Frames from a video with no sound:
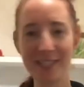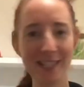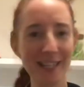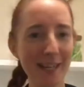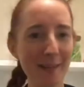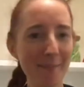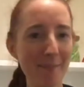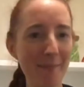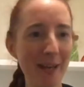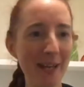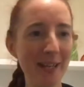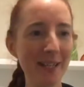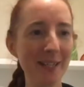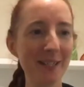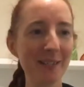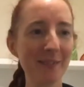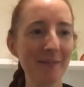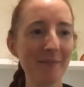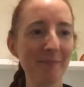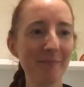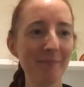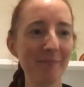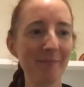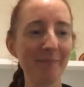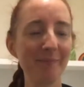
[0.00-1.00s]
in pitch.
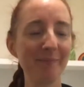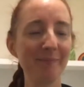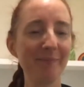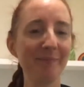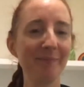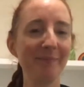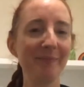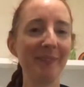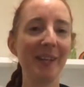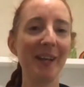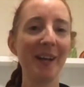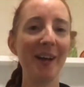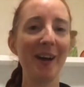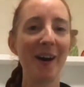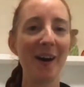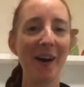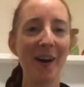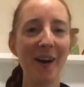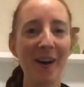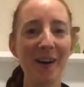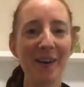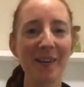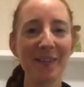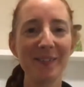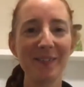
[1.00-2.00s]

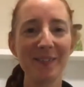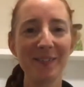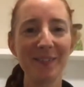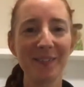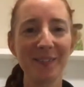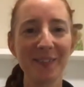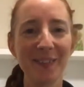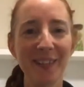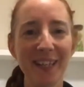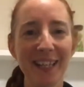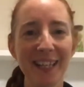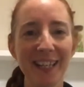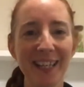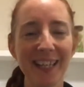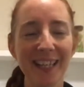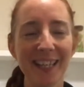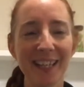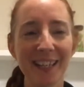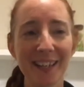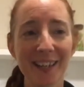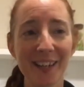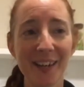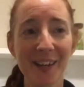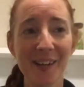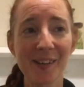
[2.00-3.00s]
Off we
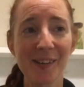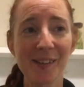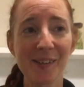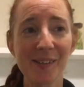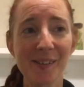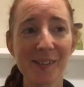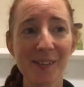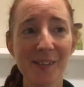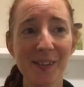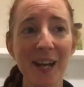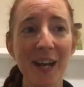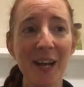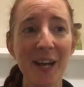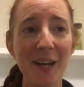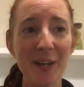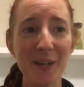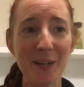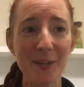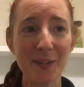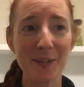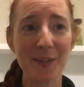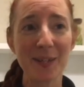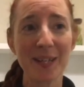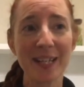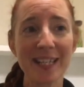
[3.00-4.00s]
go,
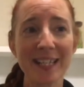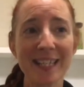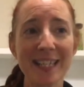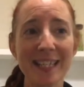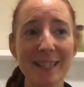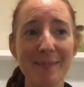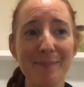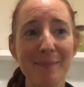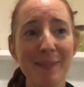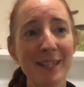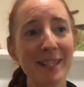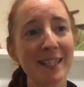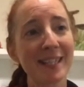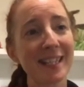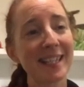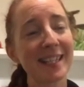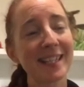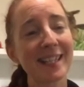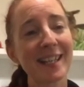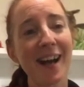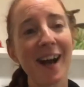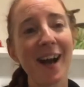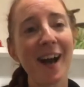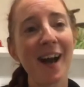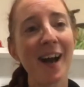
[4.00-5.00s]
Christmas is
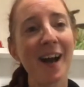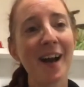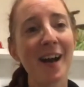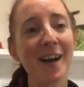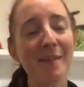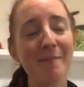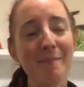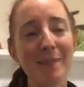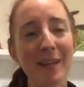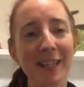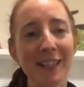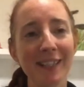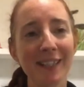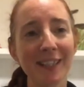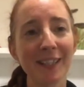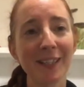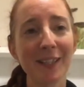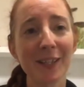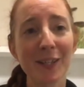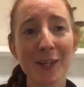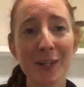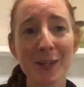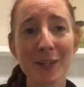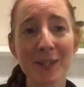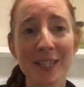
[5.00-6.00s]
coming, the
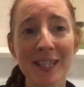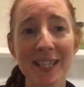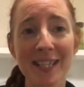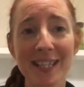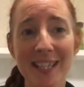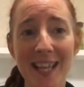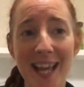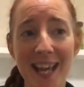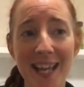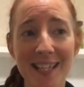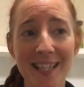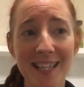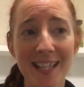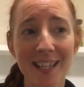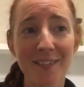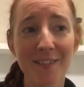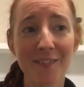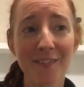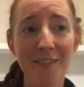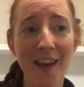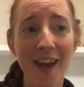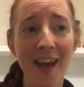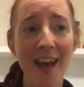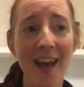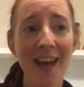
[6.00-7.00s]
goose is getting
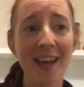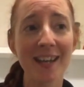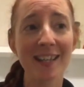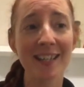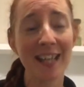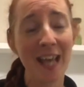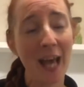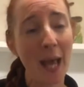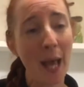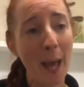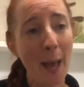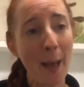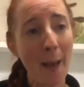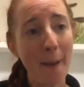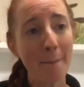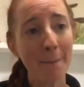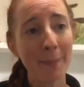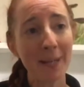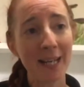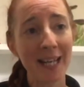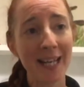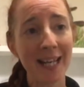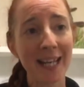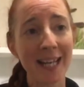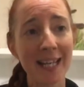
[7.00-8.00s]
fat.
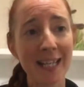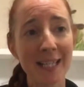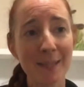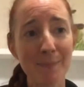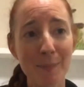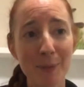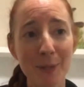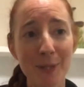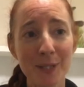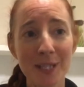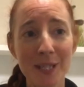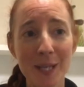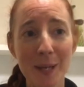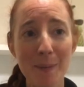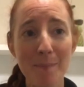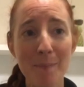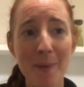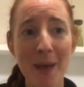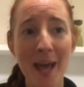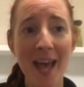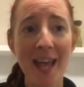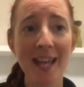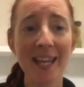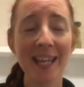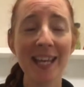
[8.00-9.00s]
Please put a
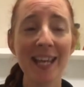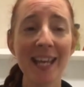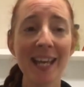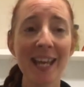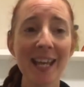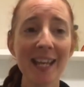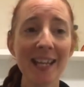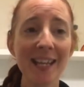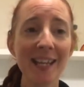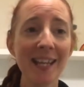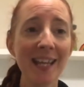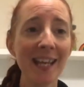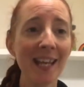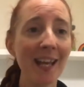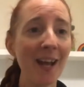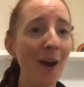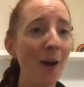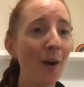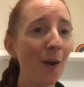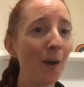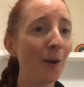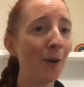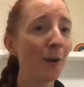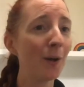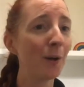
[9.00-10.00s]
penny in the
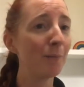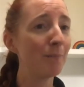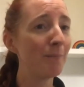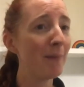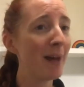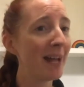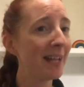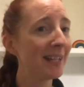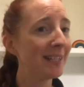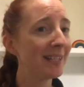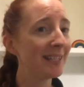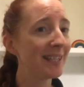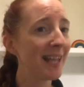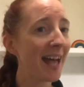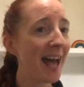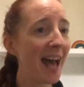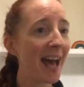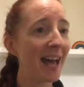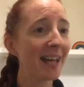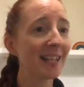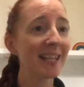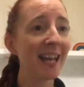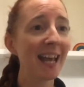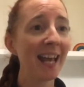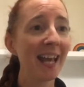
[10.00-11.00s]
old man's
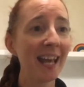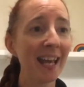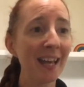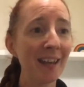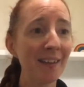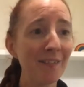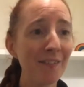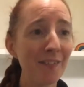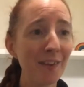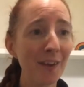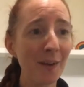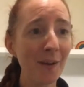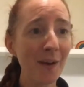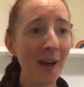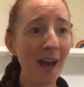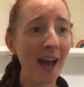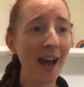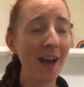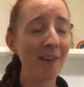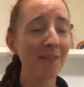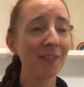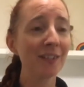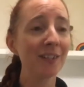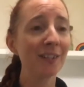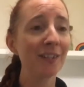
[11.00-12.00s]
hat. If you
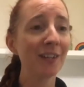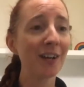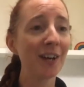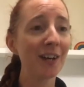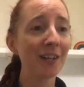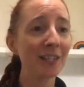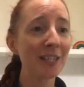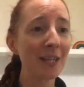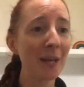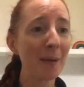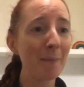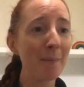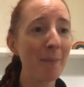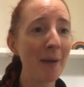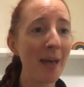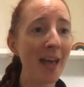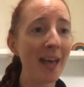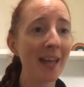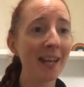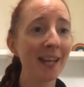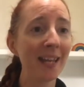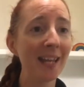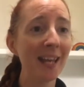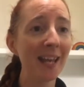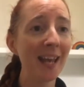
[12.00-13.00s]
haven't got a
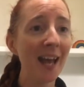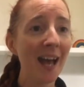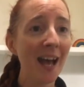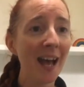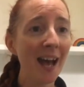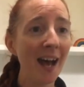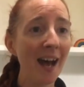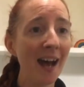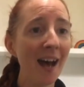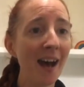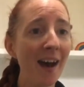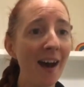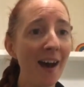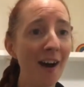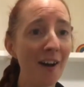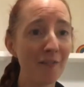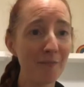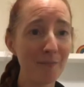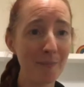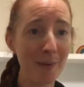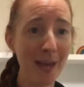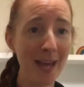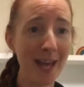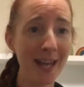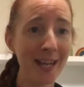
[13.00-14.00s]
penny, a
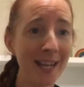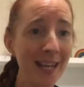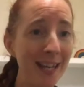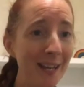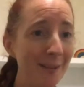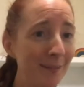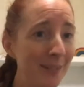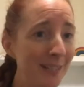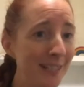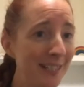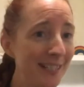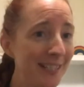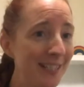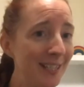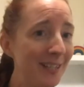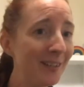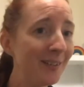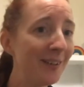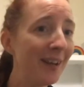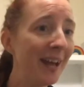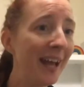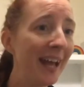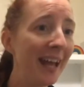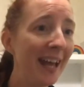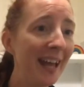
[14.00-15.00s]
halfpenny will
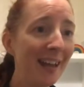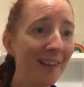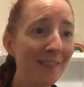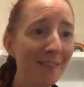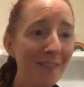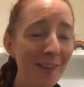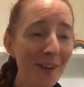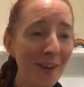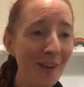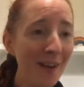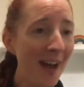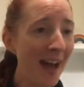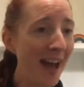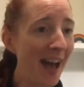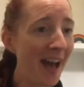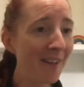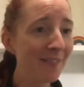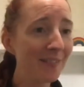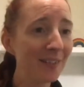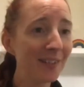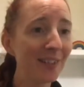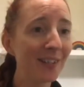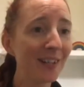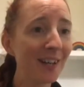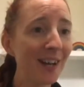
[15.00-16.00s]
do. If you
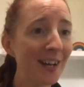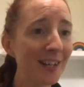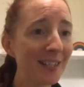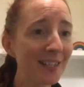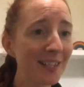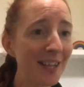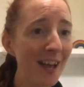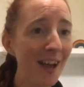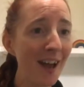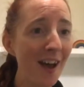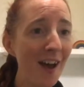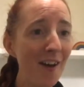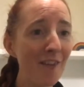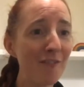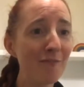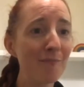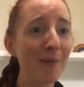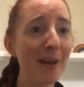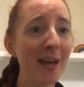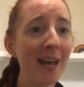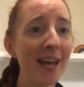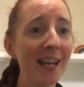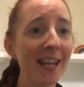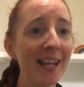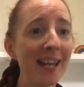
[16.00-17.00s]
haven't got a
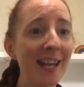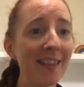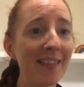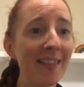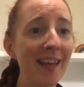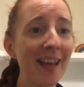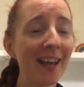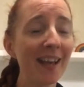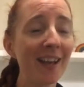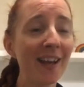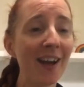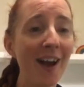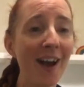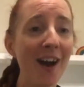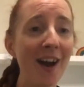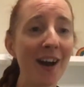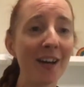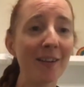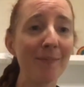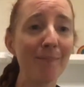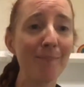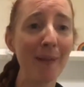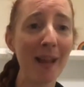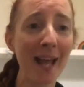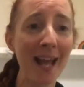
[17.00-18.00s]
halfpenny, then
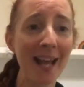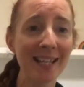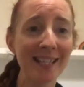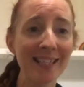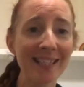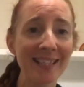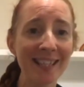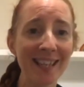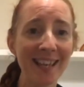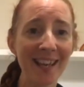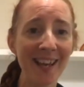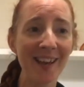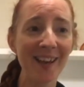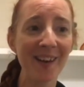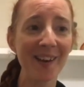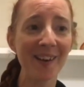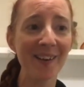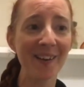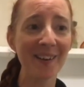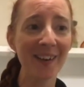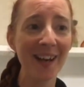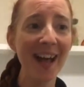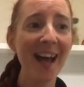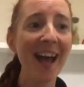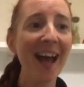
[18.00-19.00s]
God bless
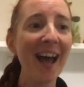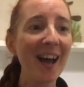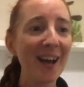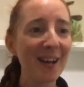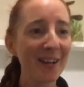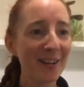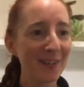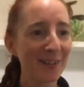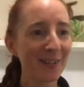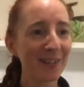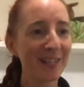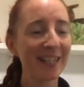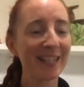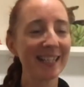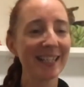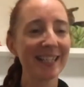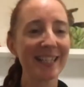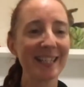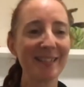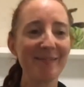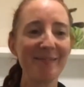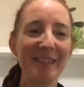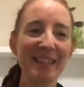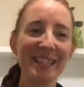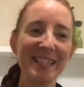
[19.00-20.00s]
you.
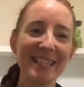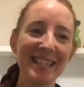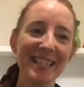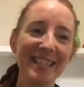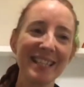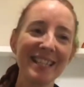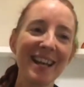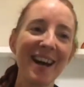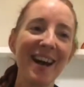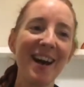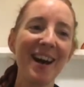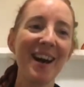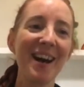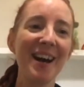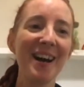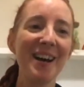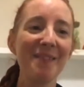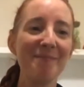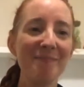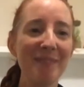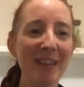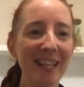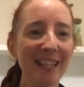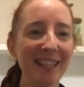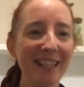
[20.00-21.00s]
Christmas is
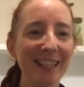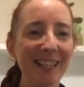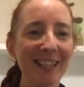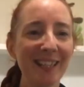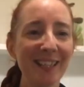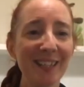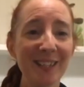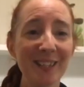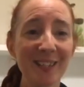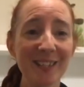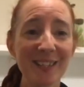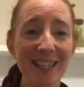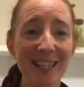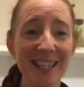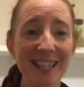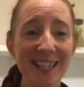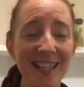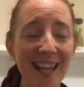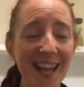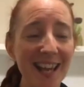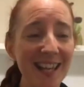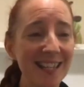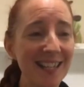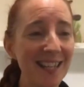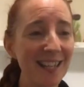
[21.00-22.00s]
coming, the goose is
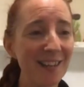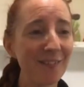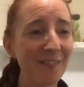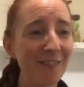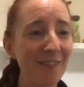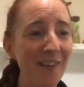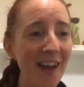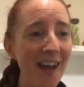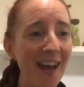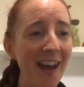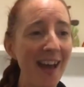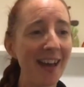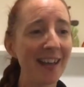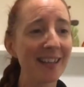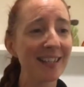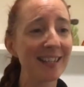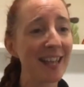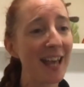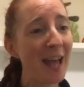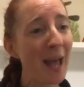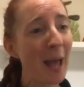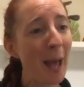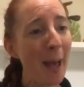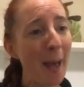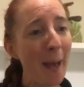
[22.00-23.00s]
getting fat.
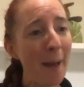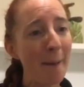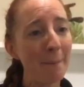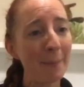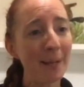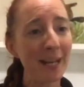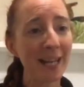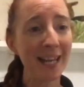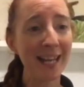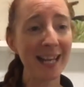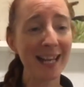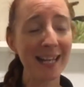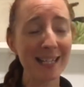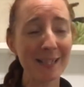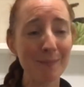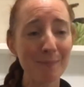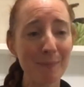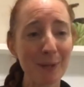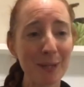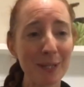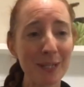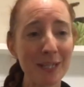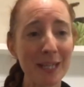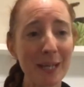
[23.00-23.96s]
Please put a